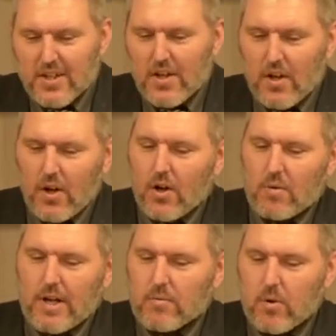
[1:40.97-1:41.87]
All
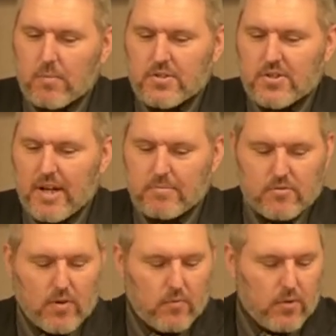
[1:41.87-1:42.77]
right, Romans chapter
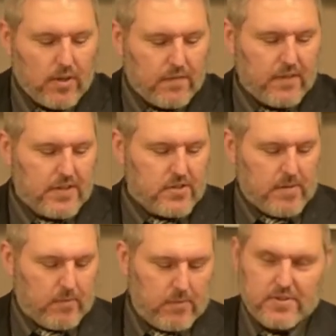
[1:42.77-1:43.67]
12. We're going to finish up
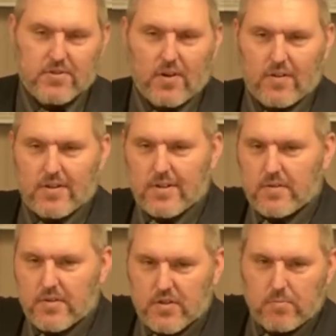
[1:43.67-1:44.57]
what we started here
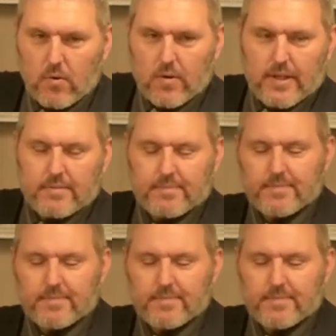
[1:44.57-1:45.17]
this morning.